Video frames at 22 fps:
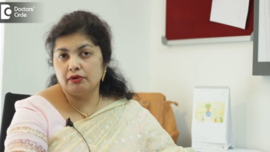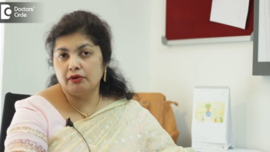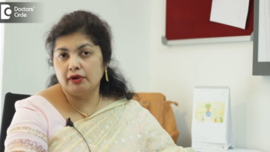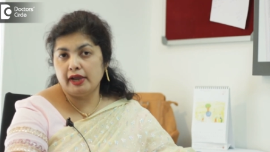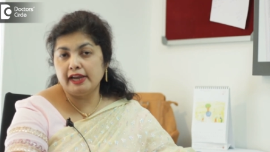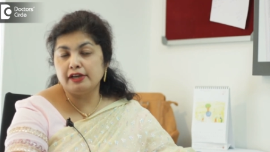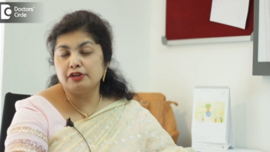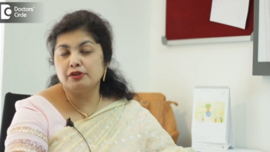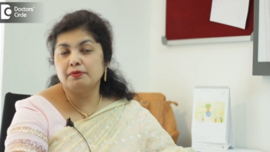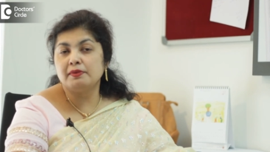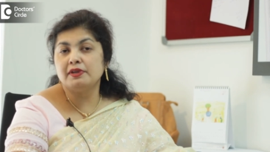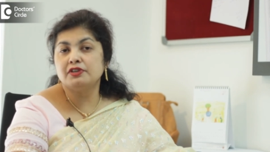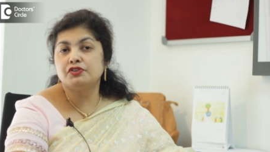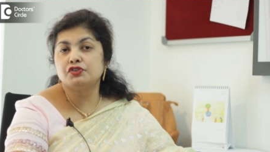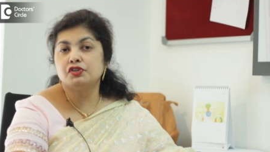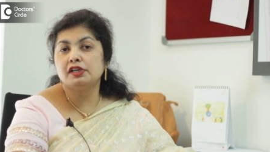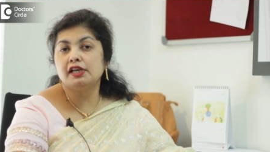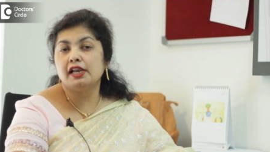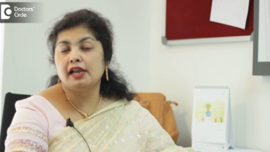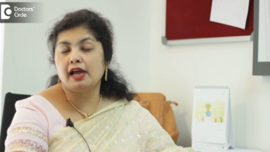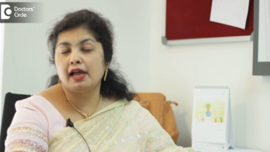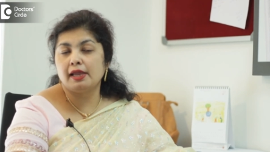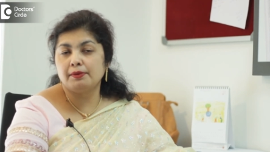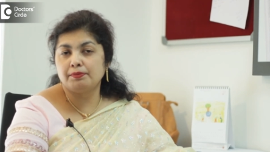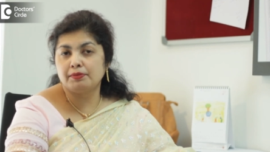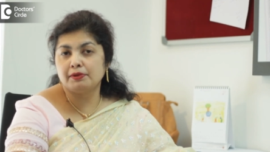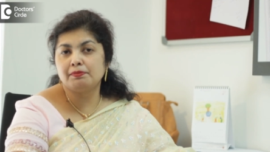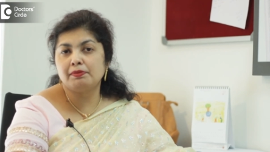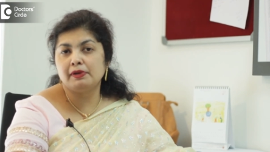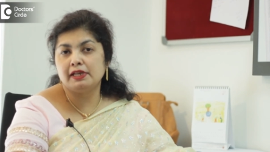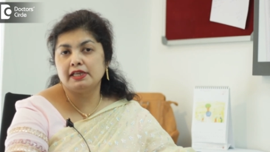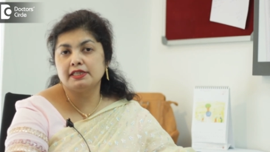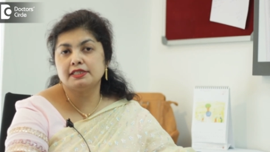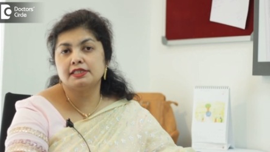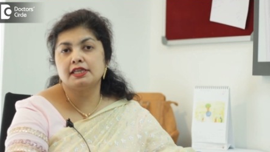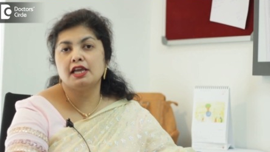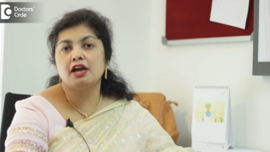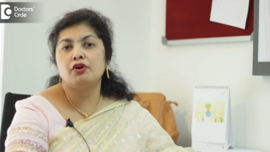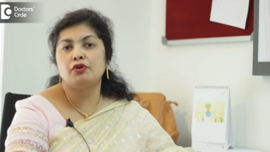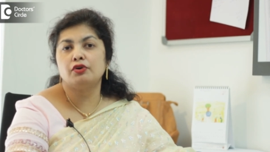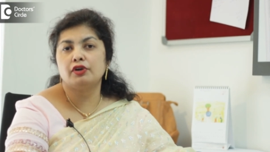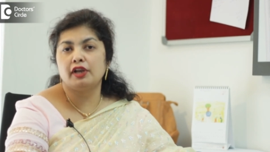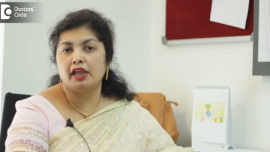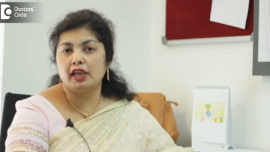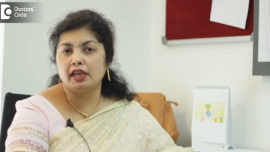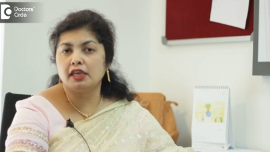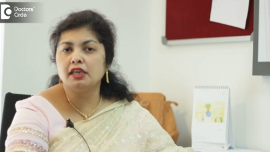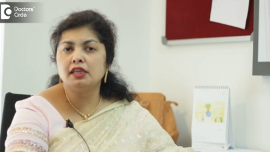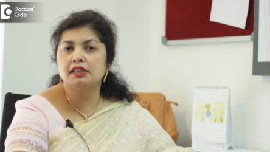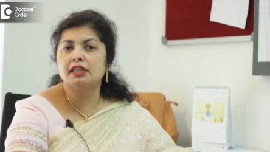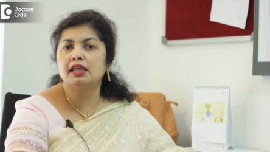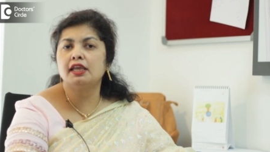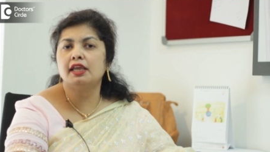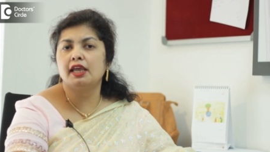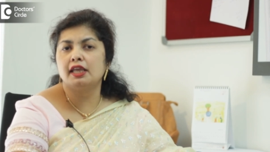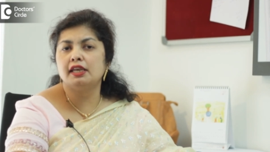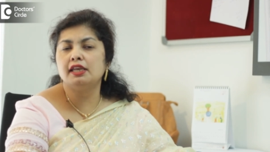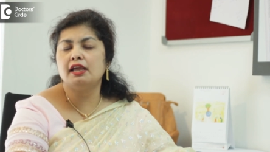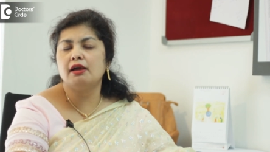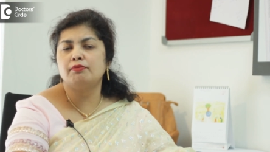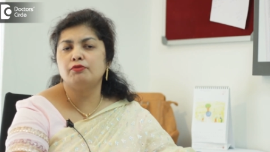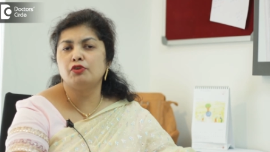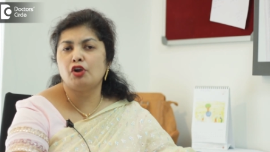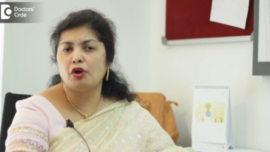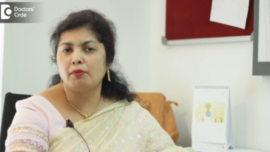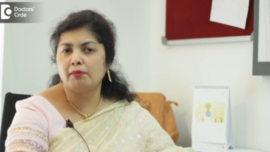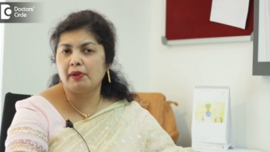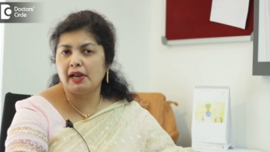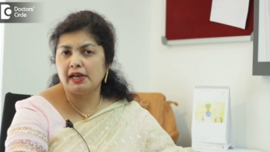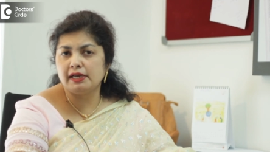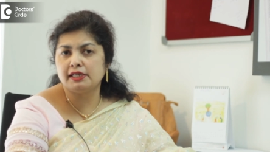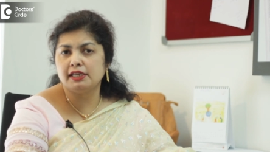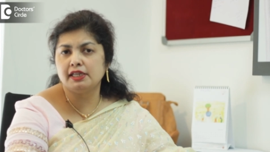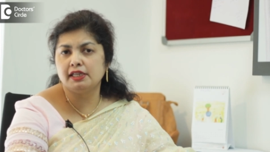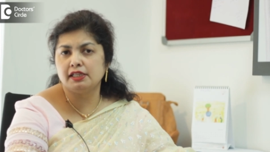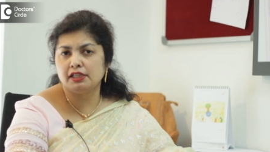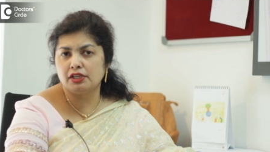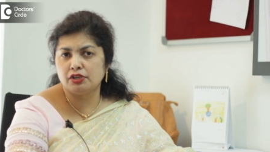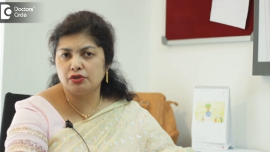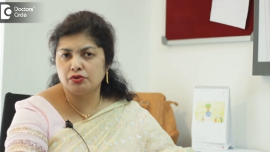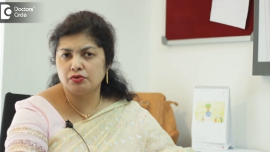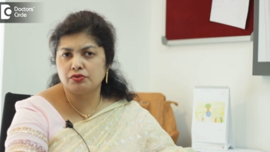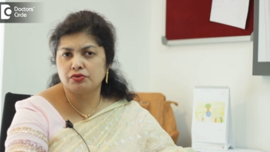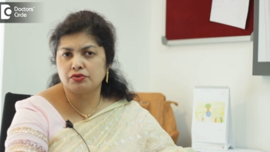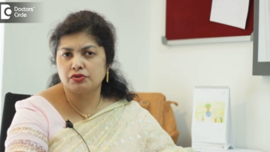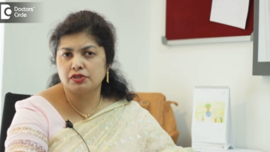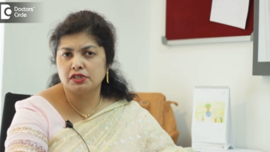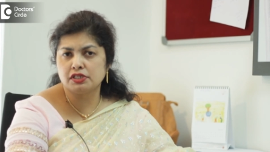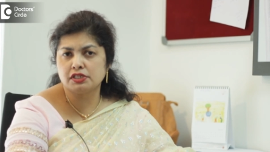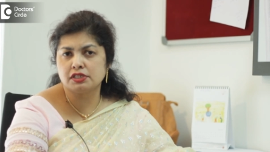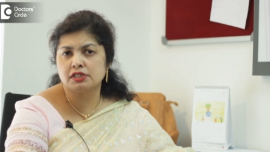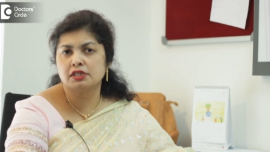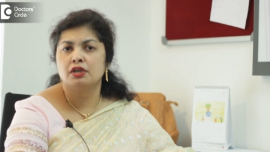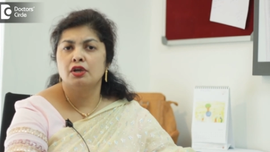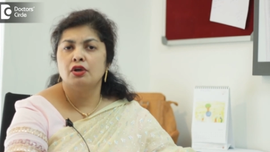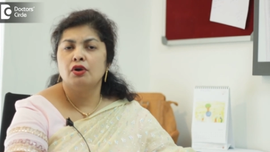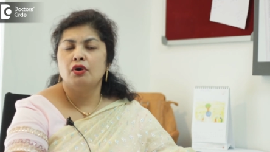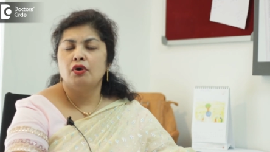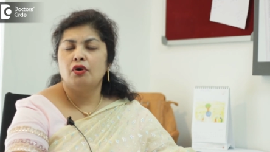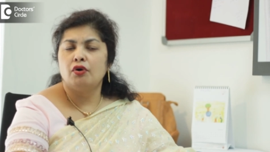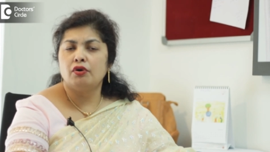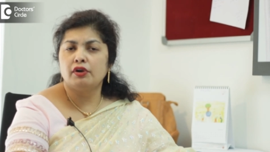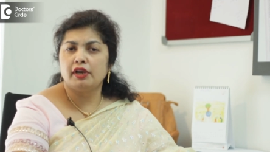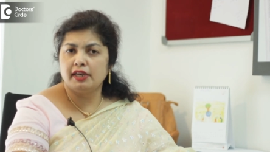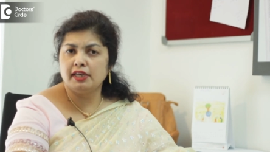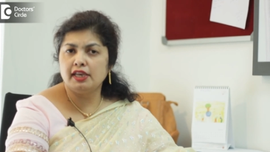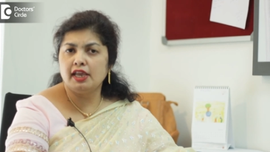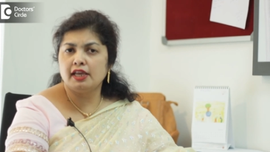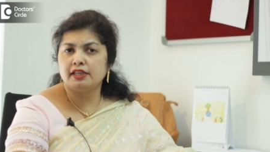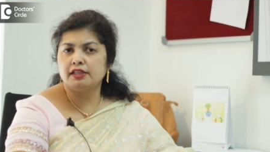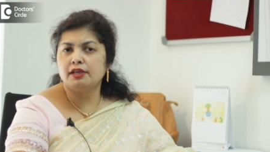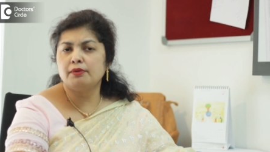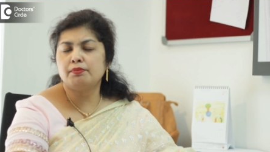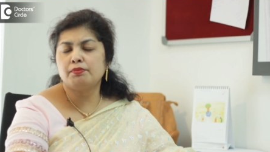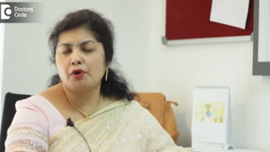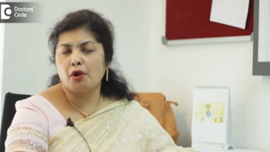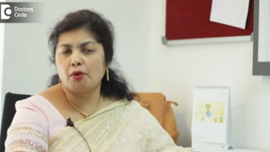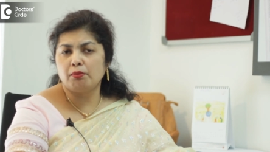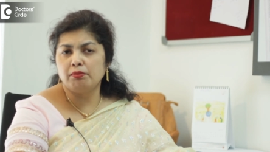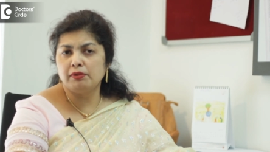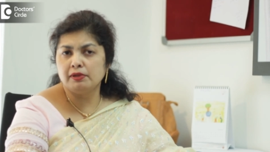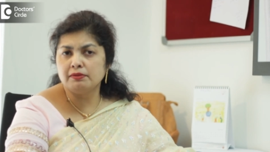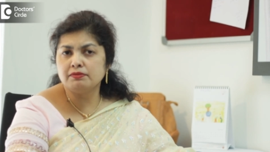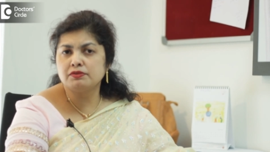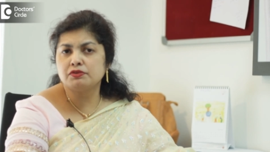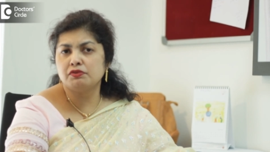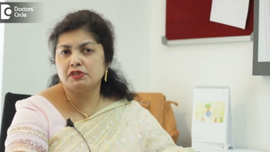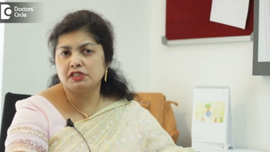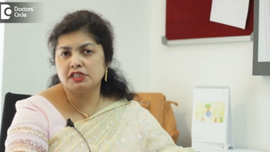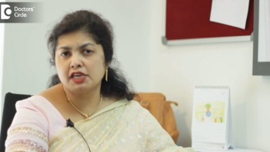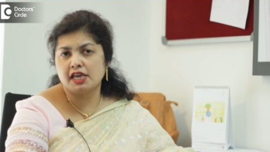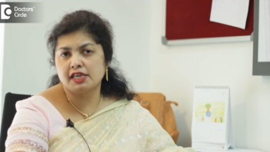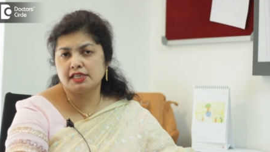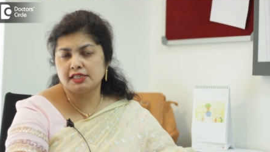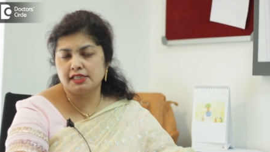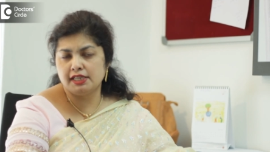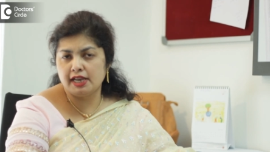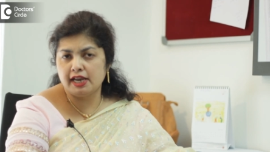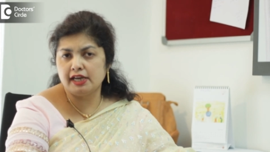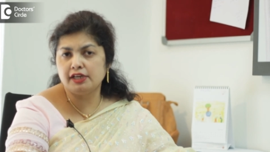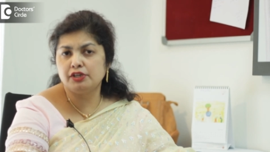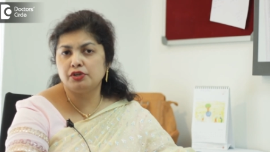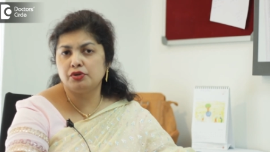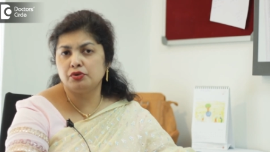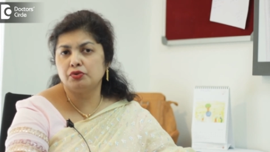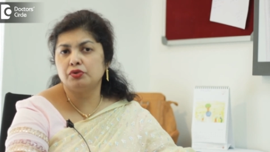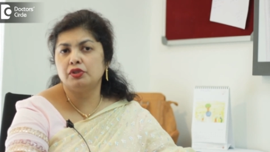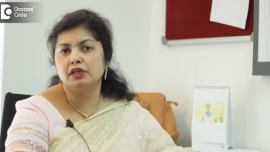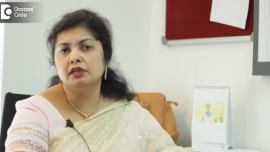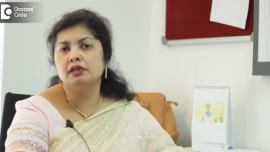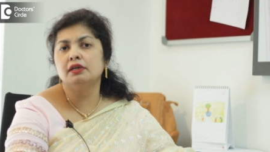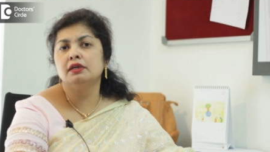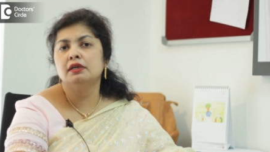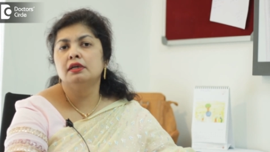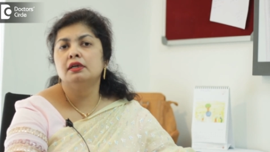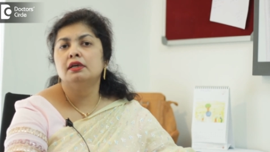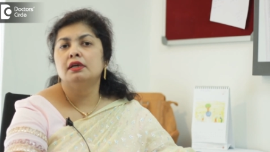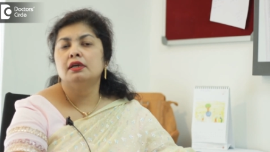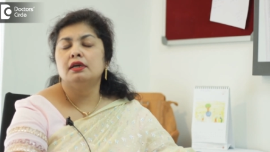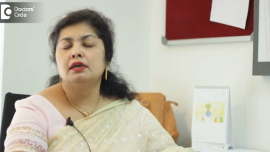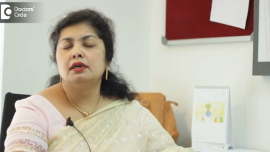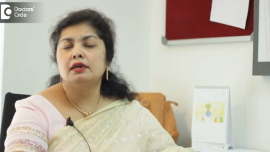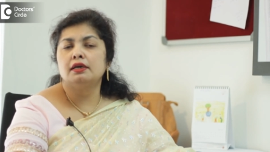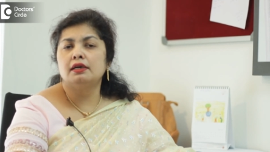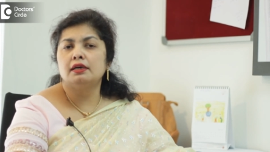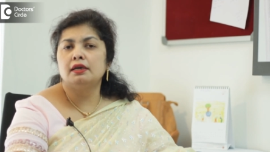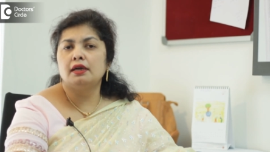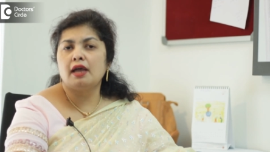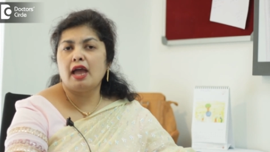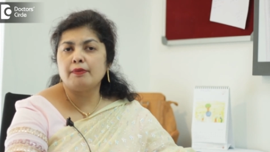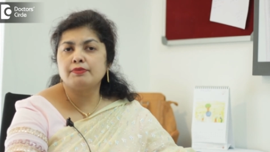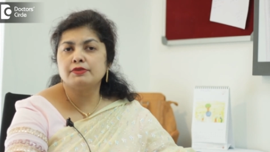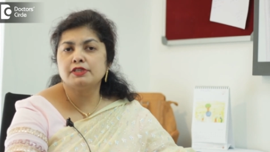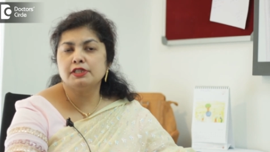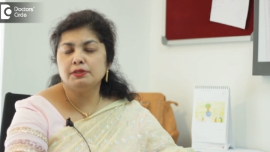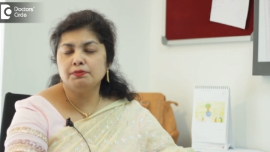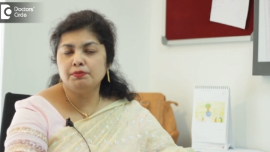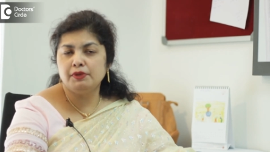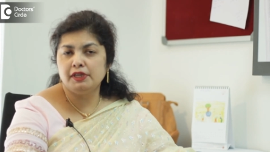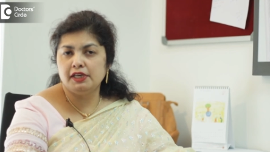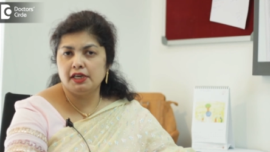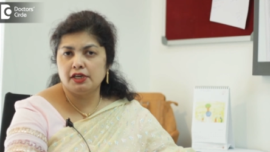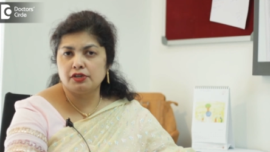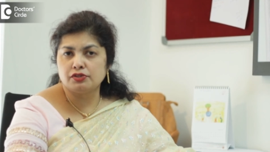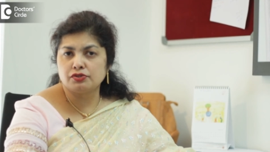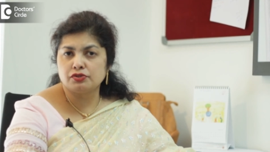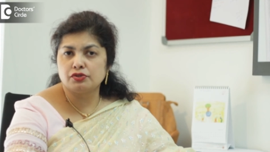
endometrial hyperplasia or anything, any abnormality in the uterus or any other problems which has led to the Uh, absent period.